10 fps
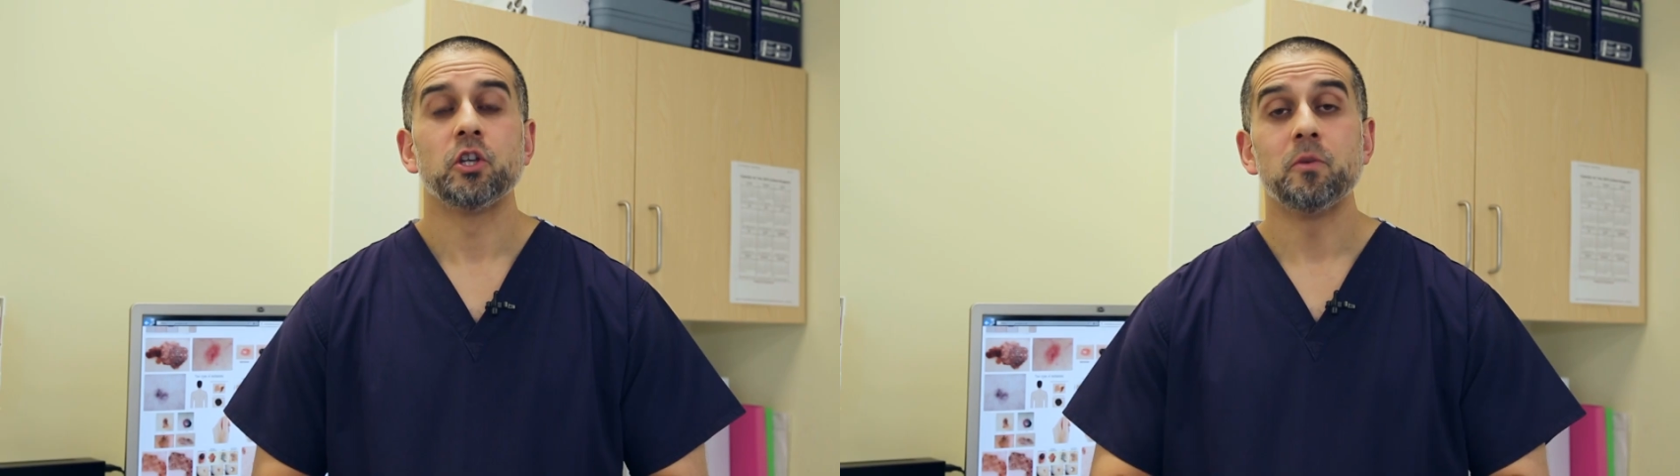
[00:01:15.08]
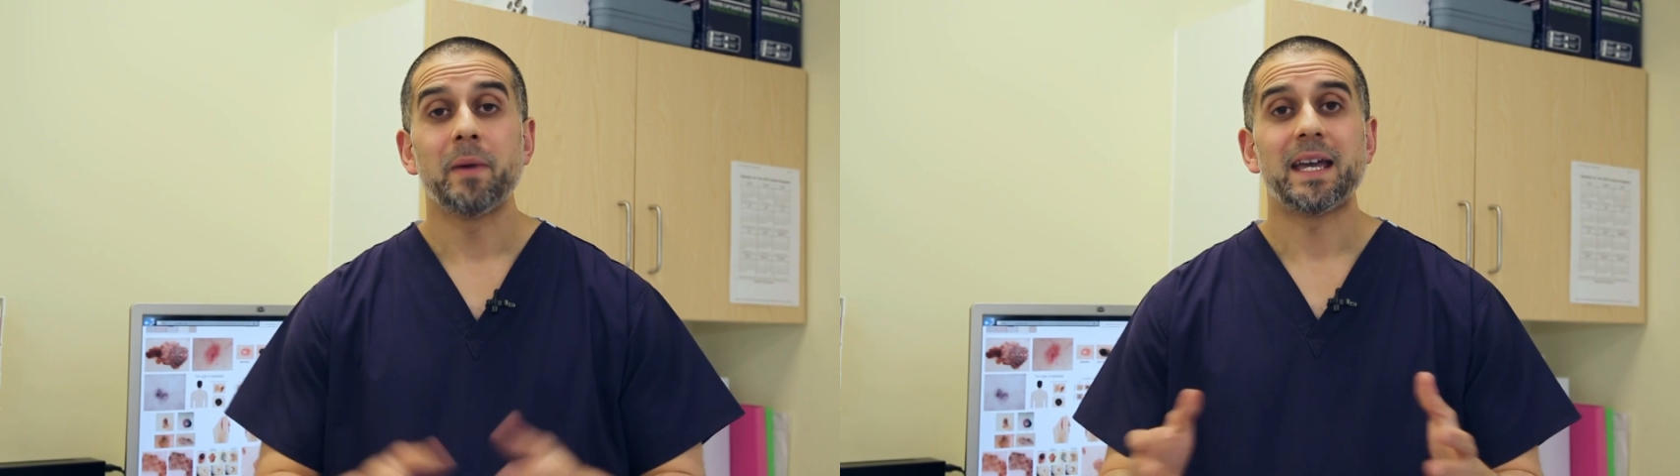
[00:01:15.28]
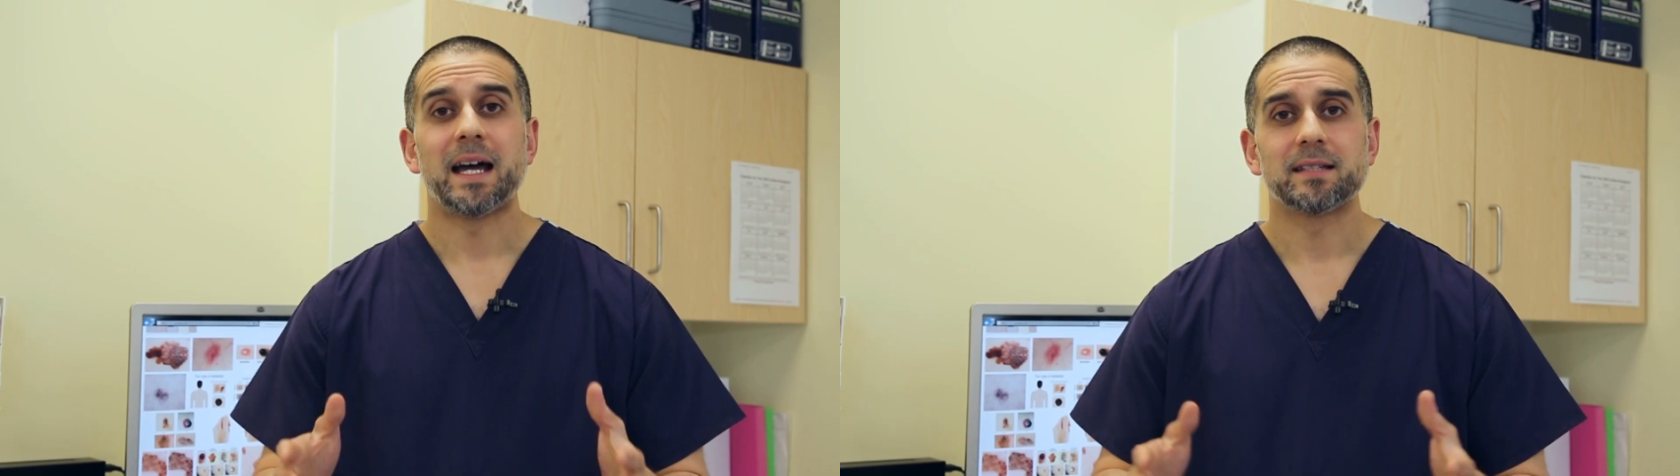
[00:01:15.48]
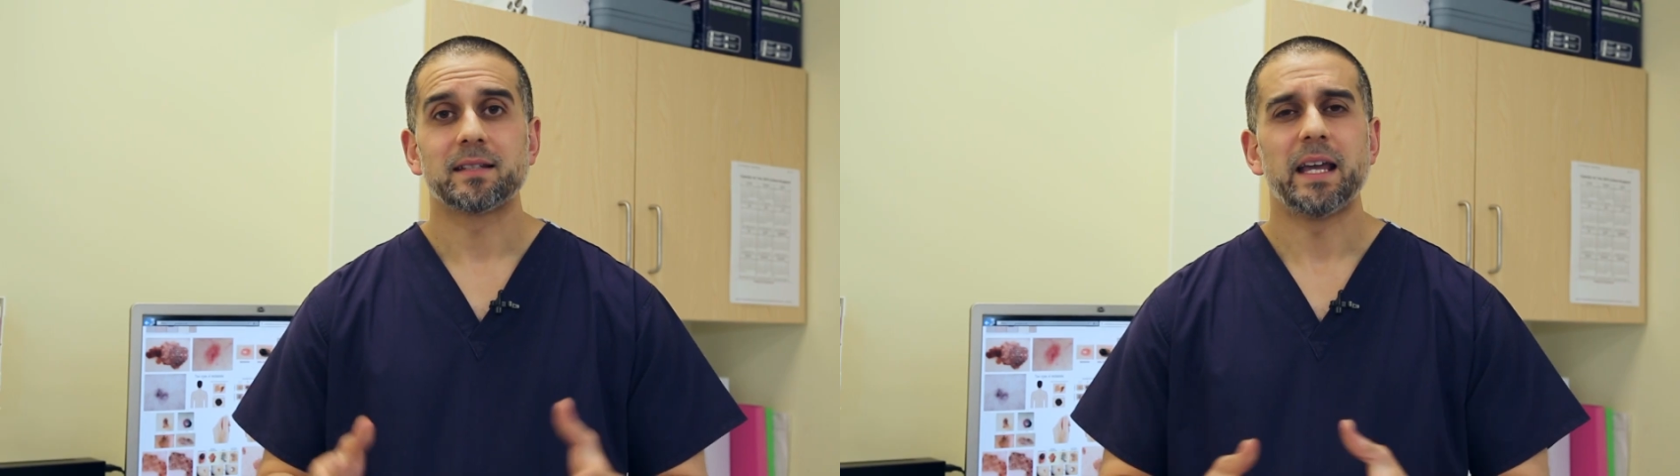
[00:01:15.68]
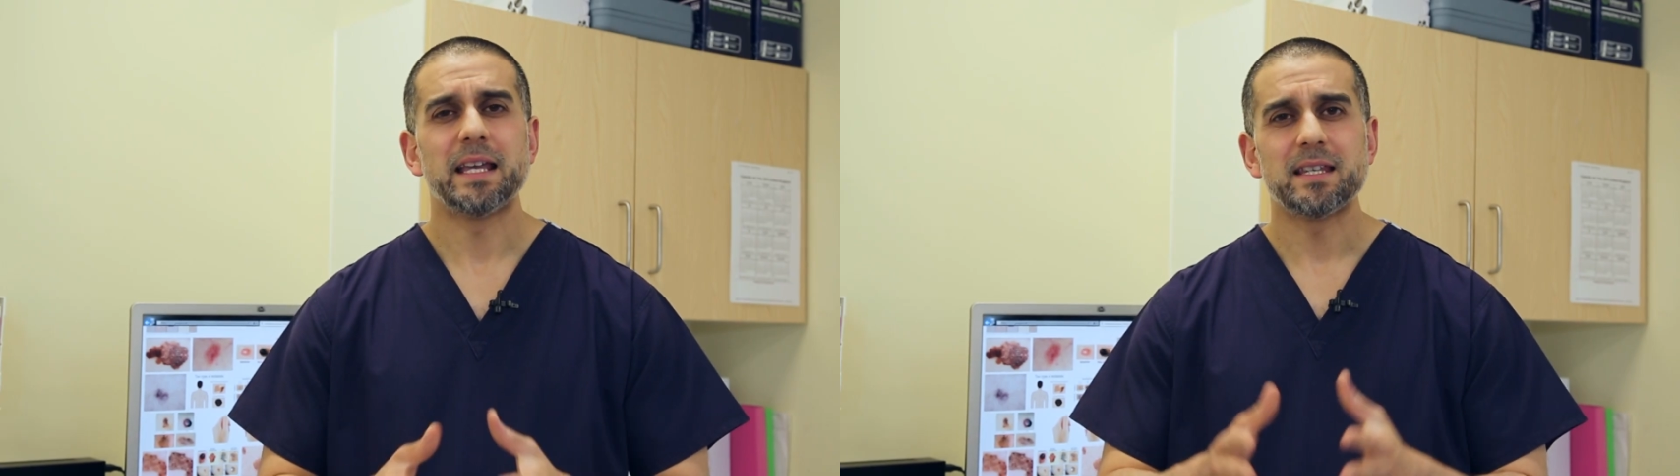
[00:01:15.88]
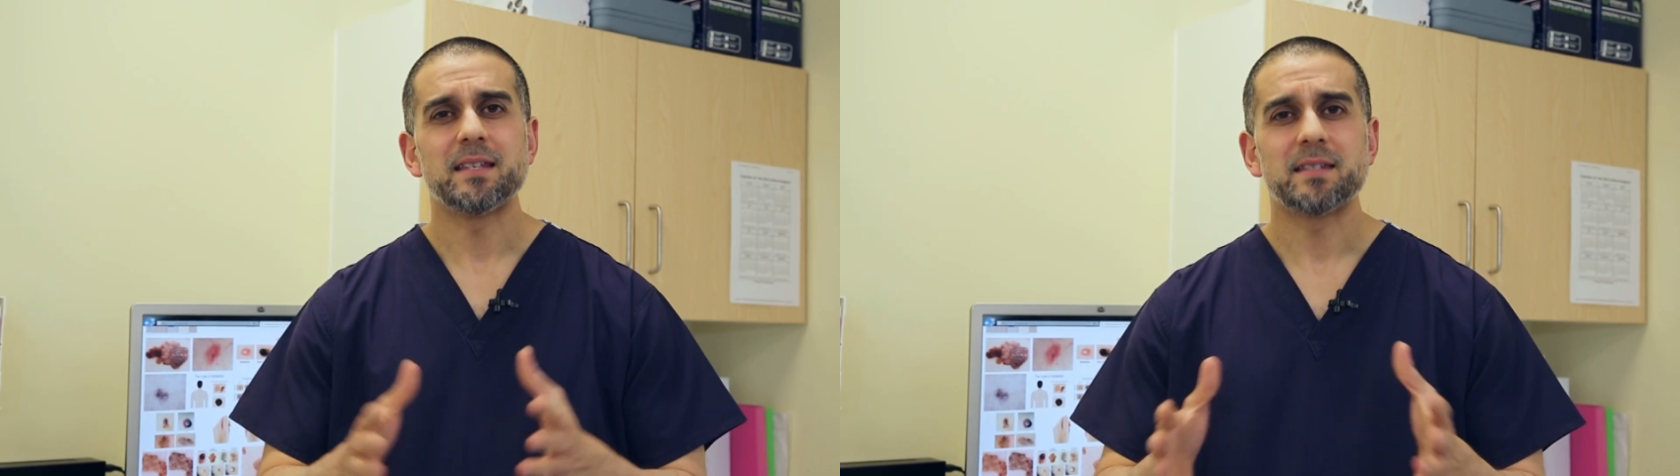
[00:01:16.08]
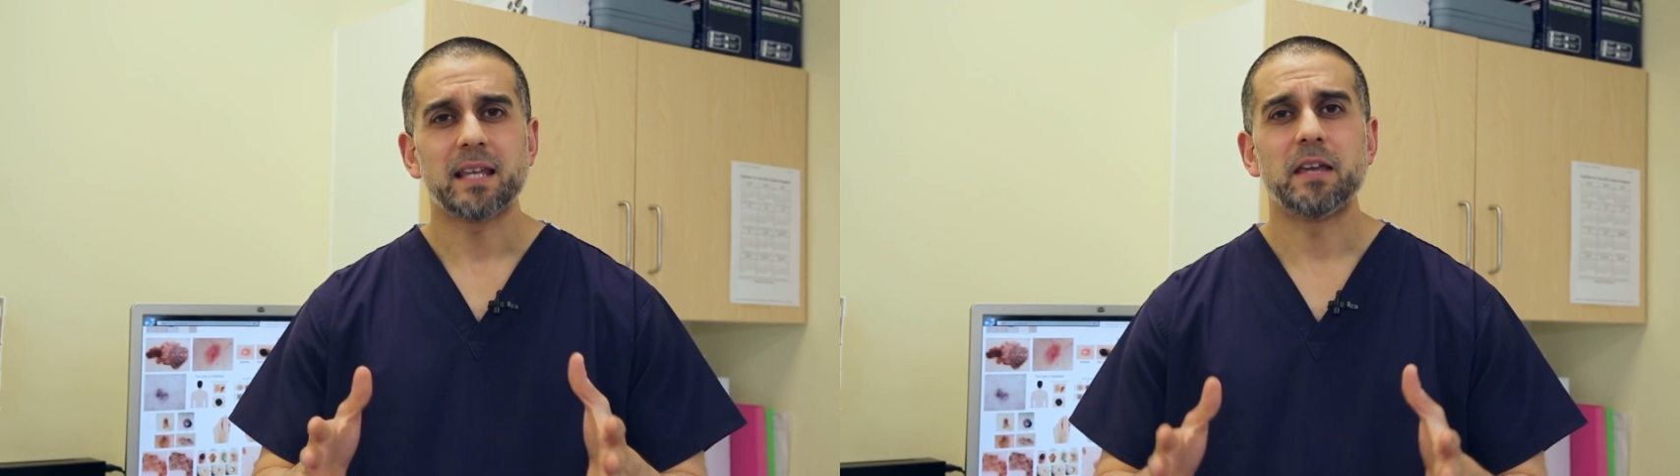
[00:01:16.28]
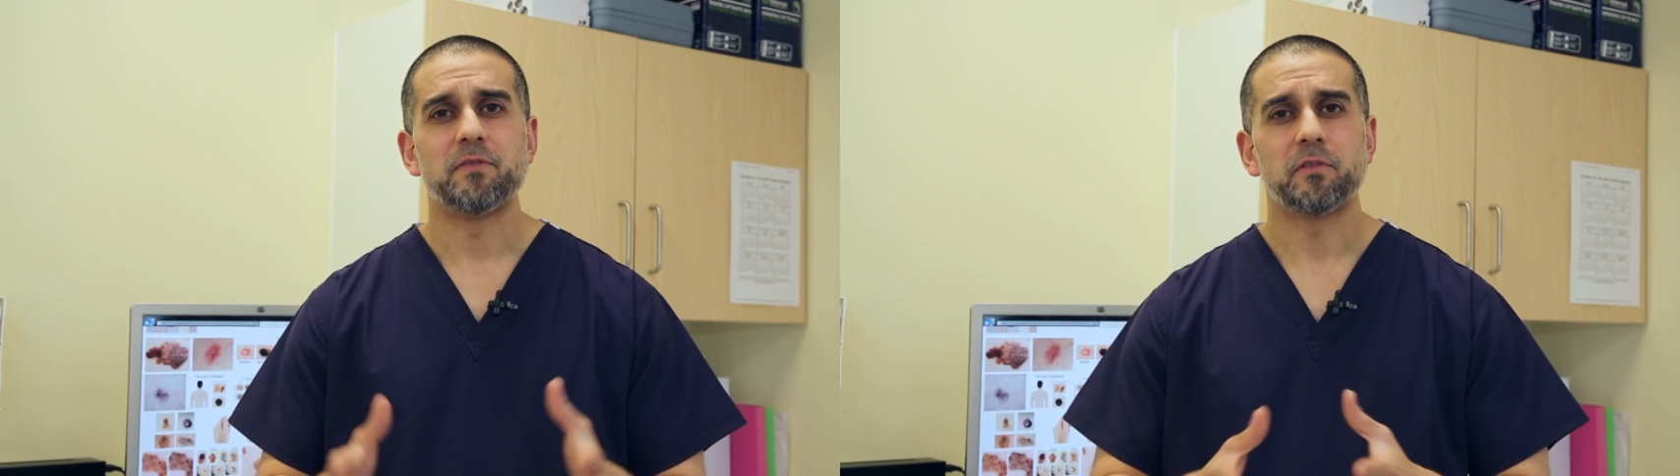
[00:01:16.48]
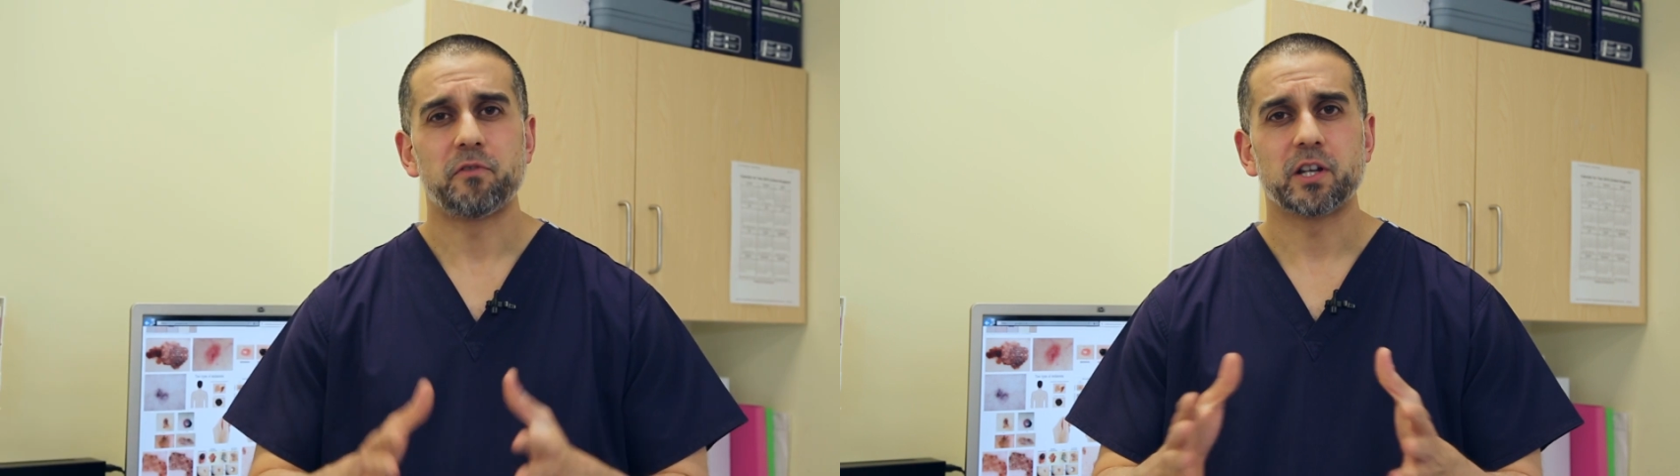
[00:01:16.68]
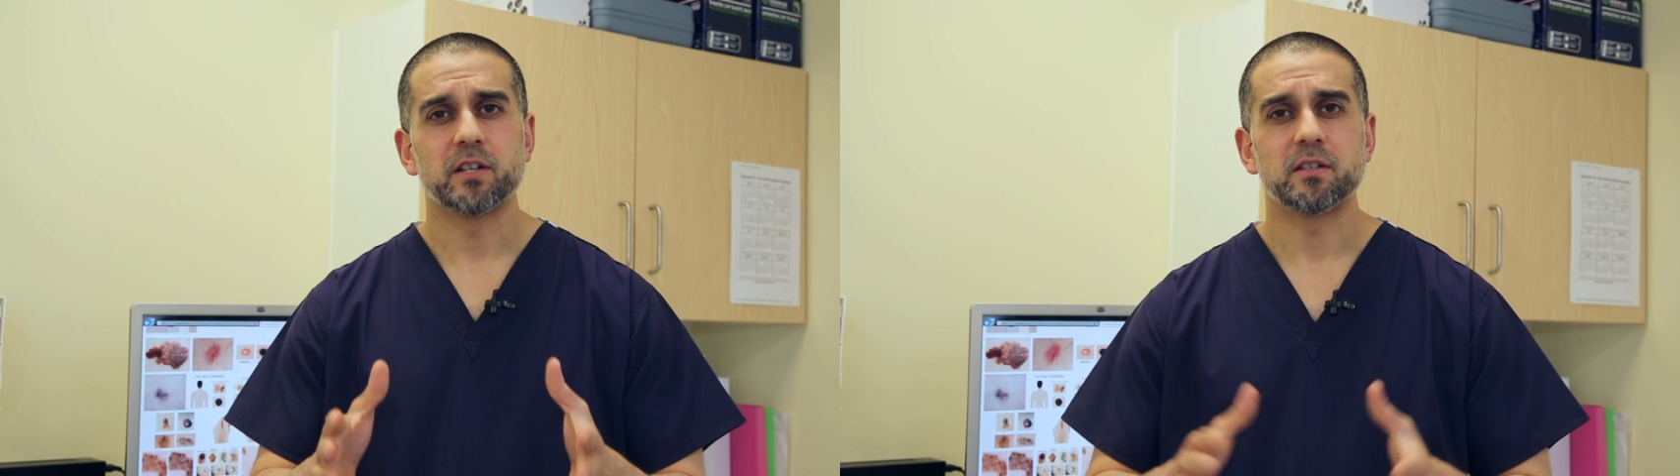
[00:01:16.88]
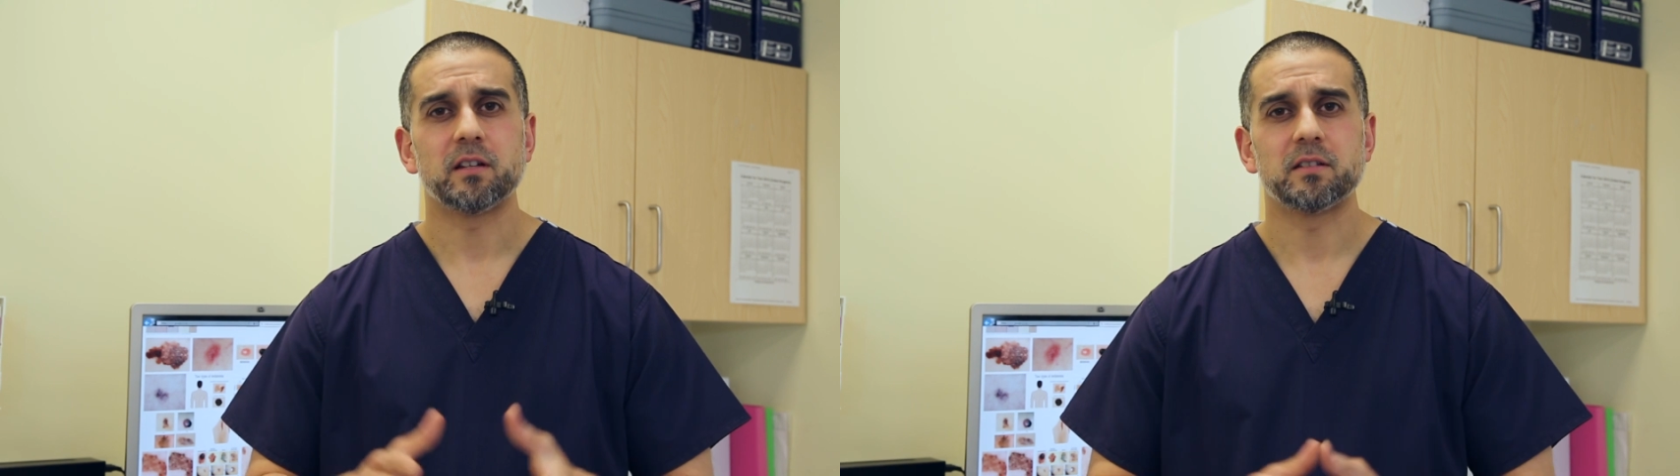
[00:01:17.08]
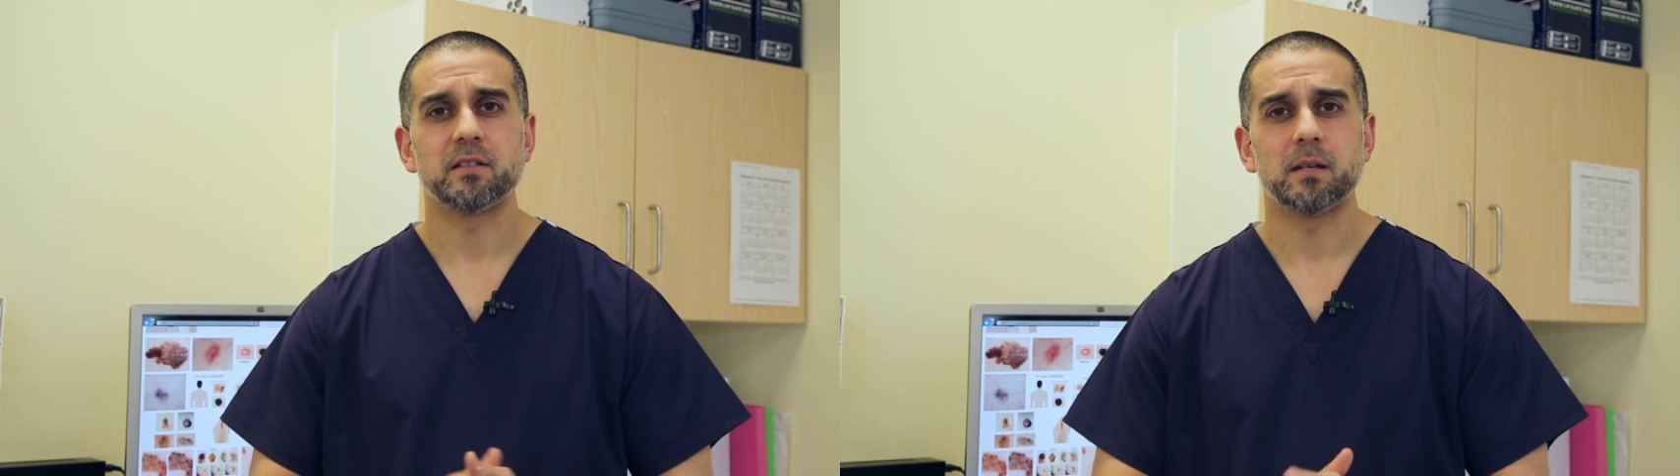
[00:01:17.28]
You may ask, is it safe for a consultant